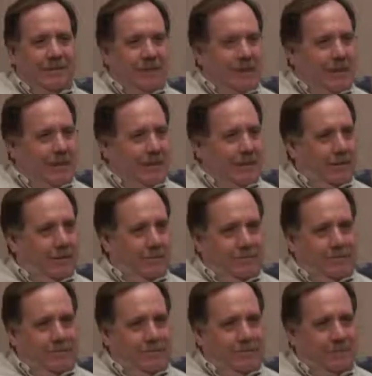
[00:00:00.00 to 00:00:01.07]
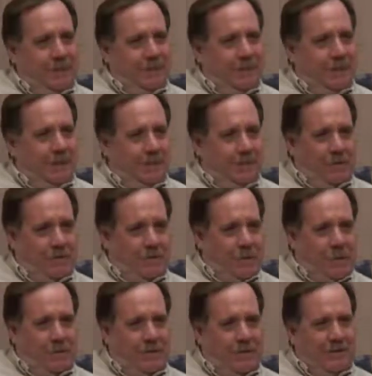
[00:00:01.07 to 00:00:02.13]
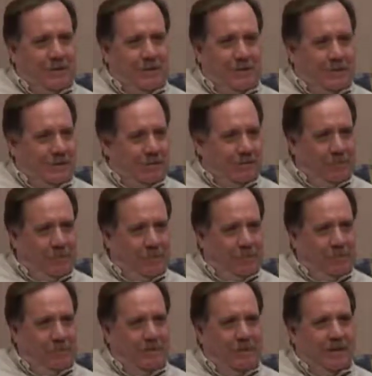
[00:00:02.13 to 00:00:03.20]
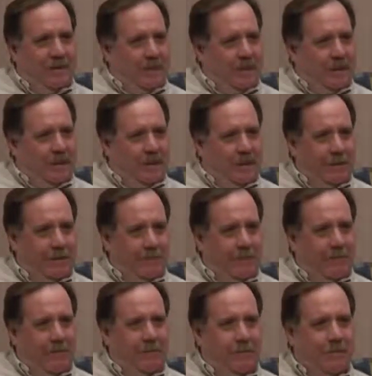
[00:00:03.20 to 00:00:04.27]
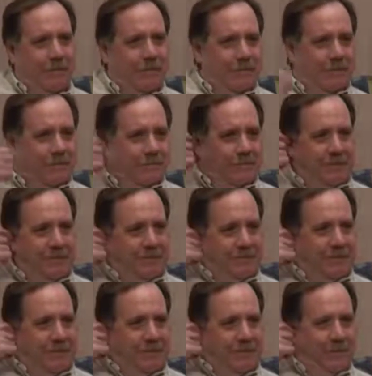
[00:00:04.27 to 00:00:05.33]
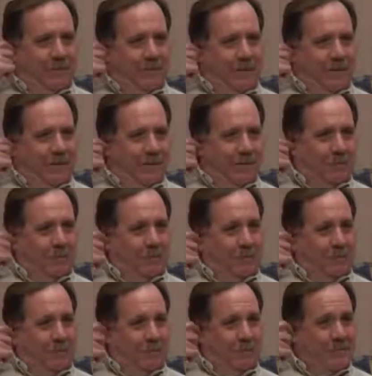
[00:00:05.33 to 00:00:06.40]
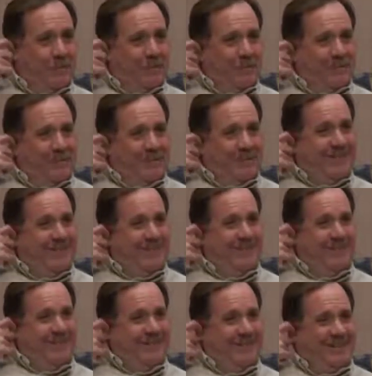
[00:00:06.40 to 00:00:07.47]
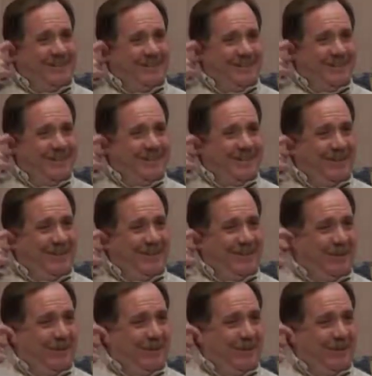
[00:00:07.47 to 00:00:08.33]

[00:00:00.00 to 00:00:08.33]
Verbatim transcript: by our by our constitution, there, there's no such thing as becoming a supervisor four hours before the strike. said,